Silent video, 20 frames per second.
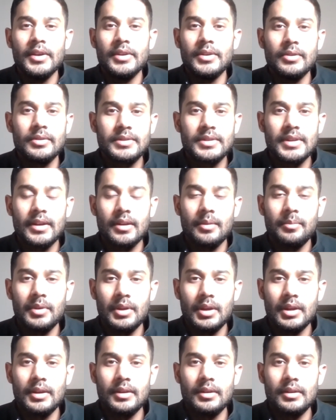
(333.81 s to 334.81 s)
You set up
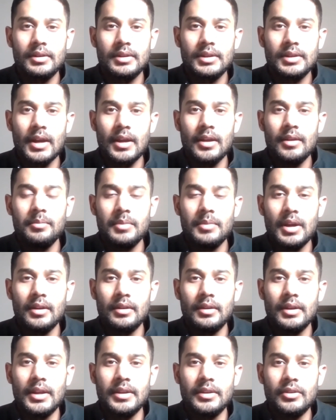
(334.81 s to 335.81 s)
a time
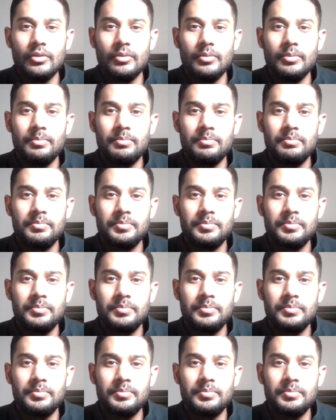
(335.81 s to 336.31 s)
and like you